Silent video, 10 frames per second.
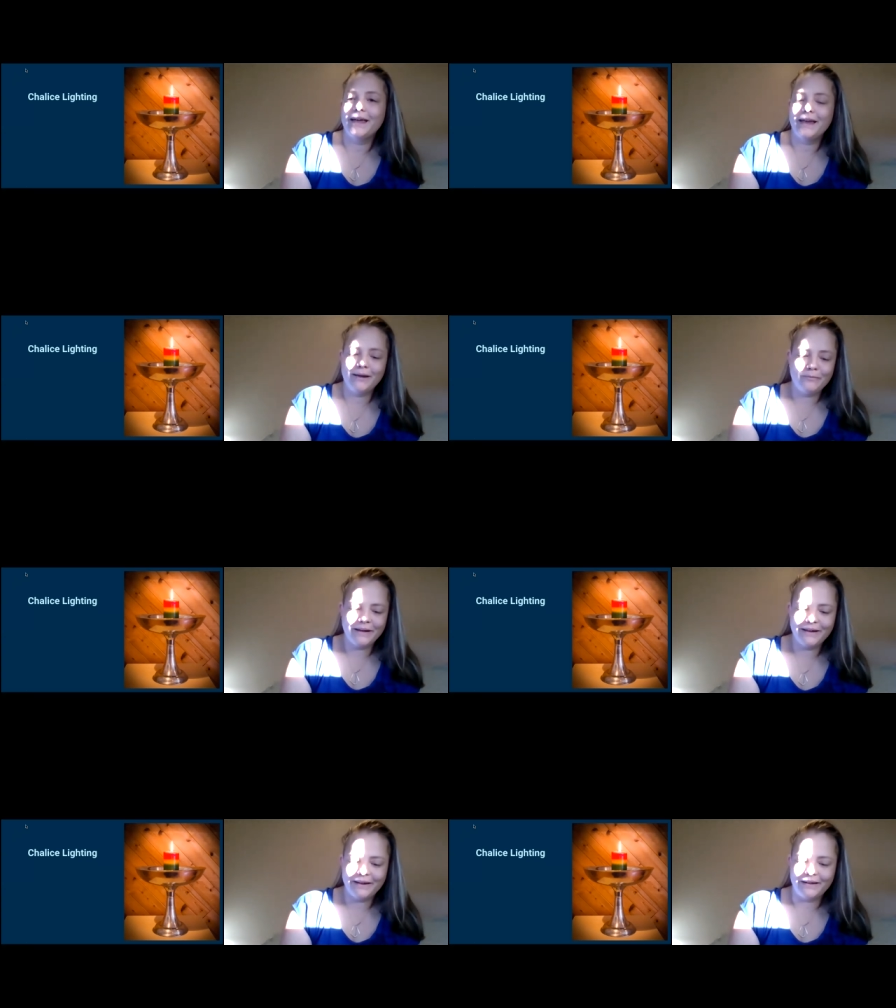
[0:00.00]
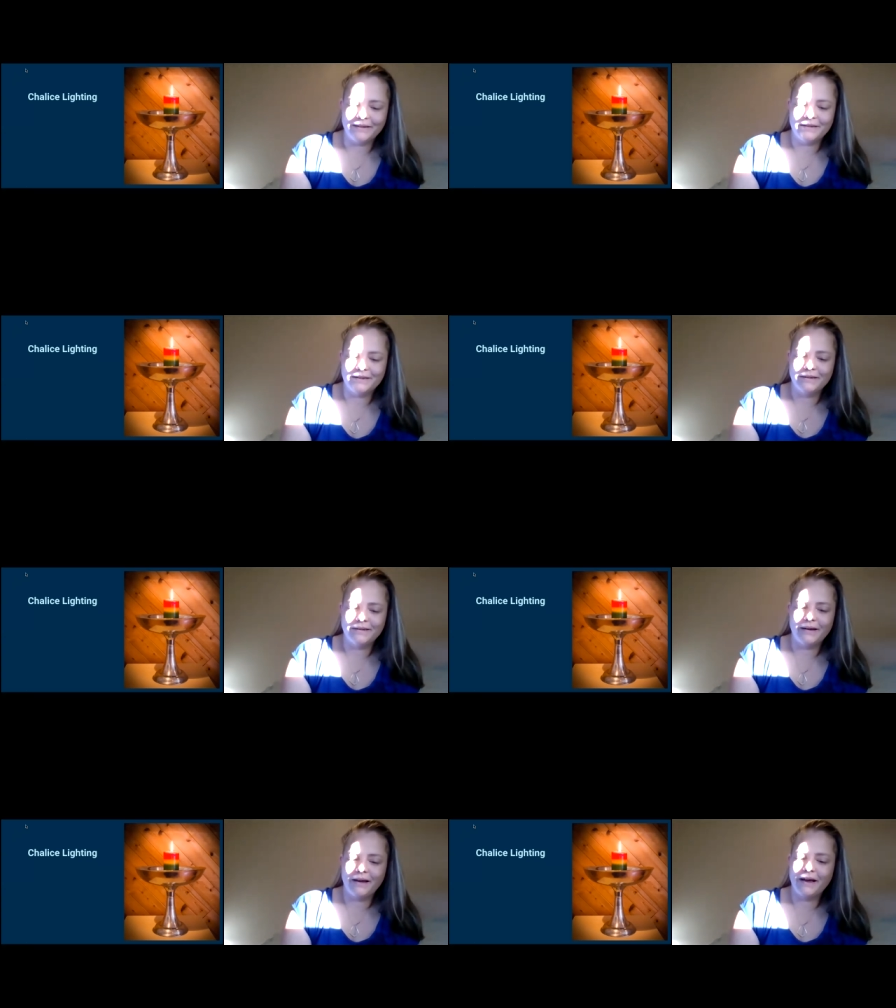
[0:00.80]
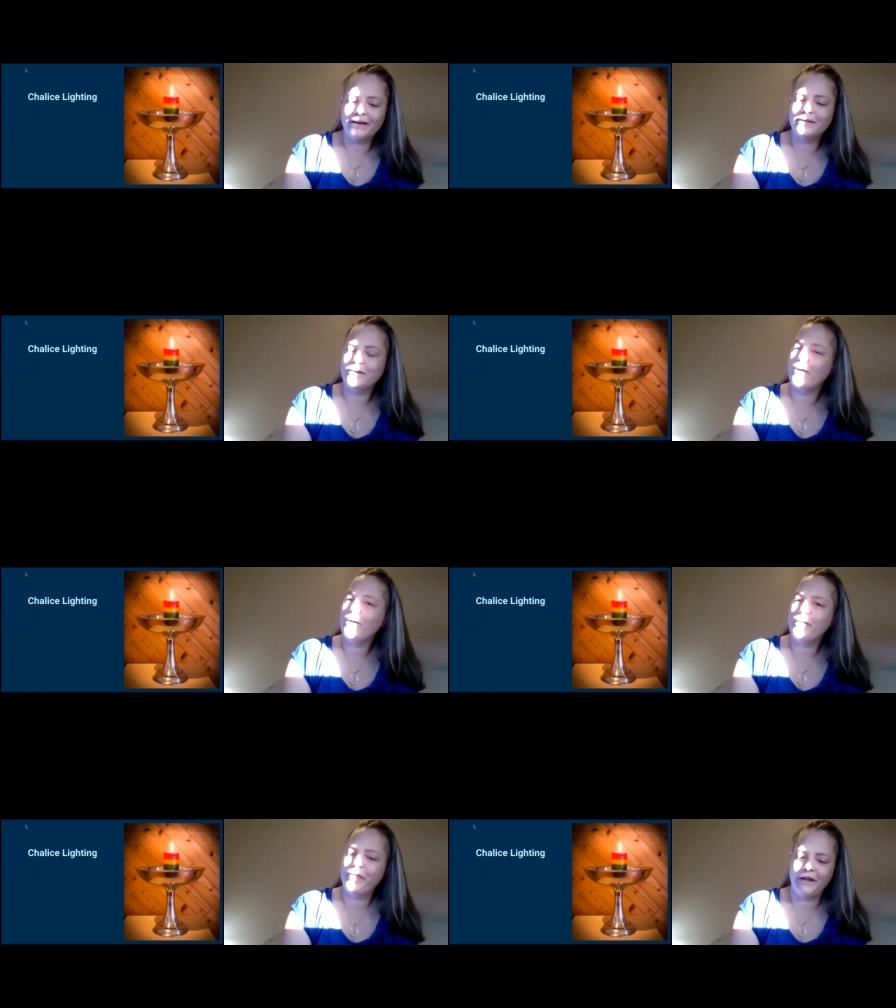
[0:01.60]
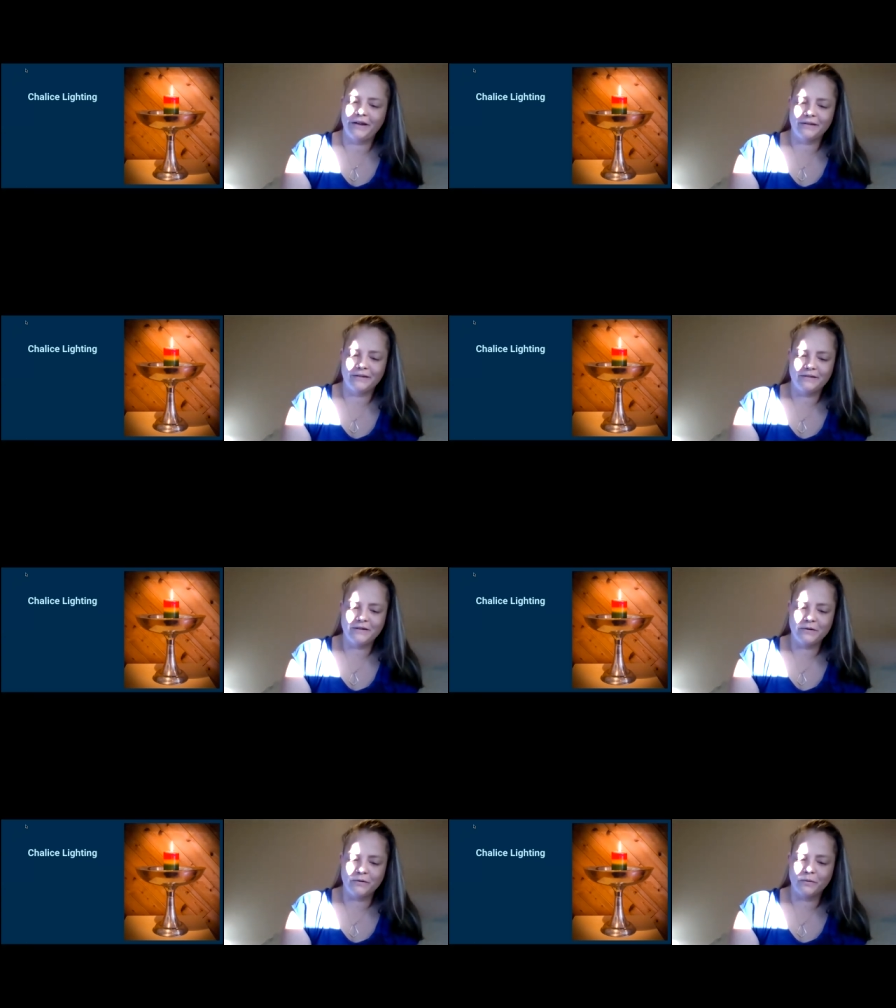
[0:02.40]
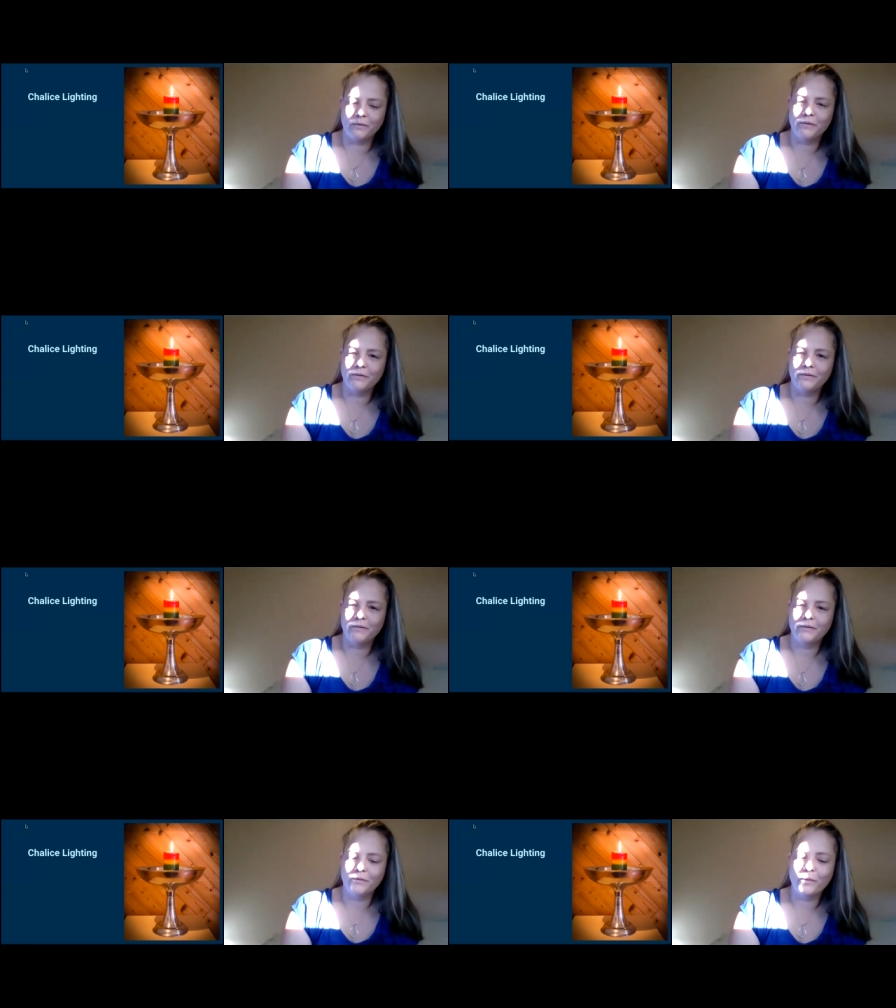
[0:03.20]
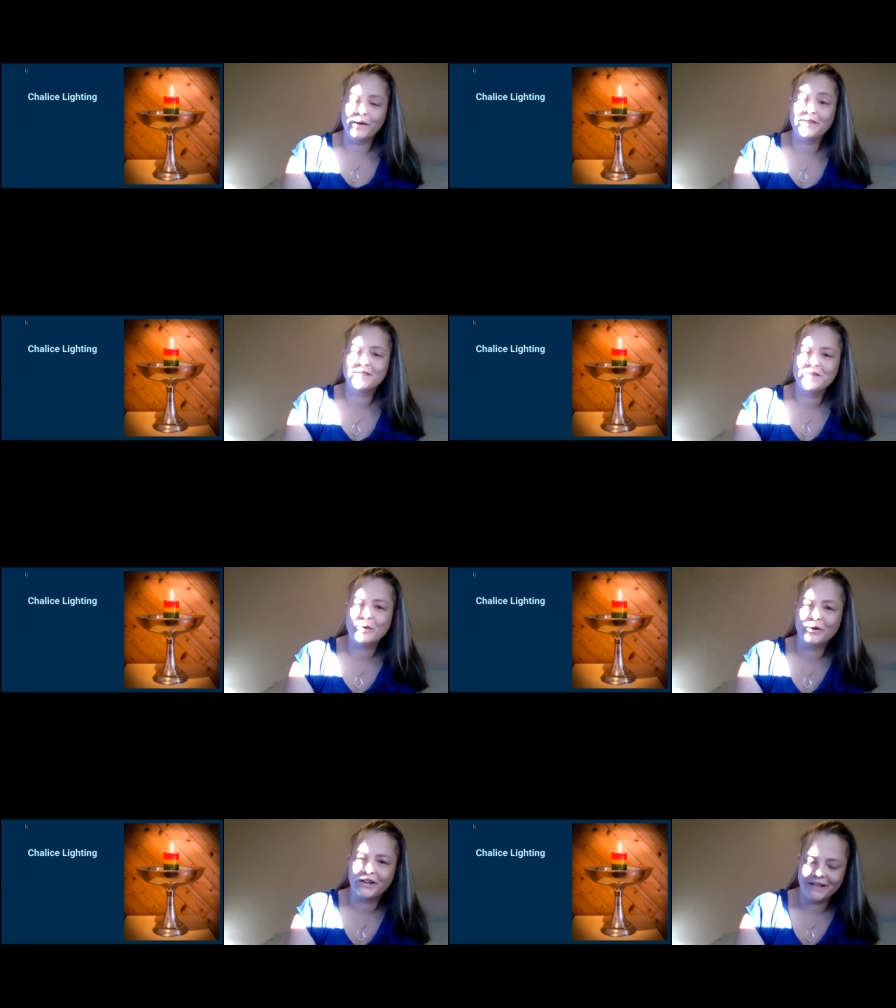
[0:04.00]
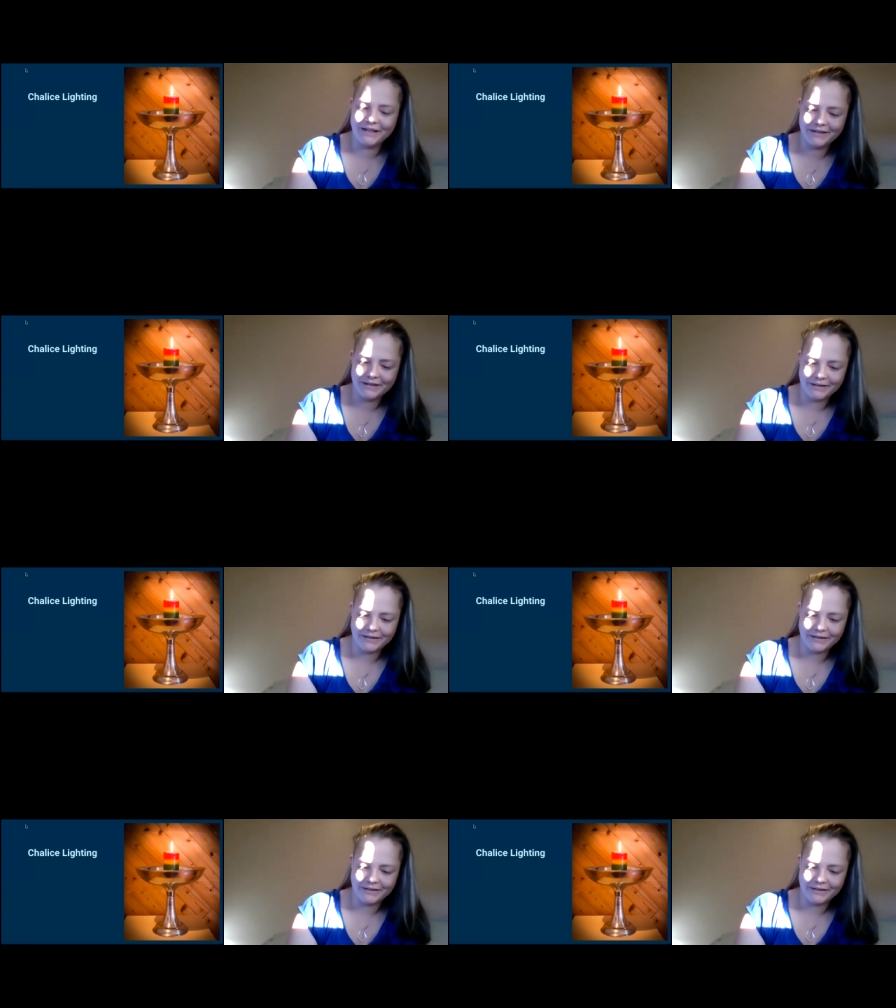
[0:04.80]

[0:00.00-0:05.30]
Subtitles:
It begins, as all things do, with stories.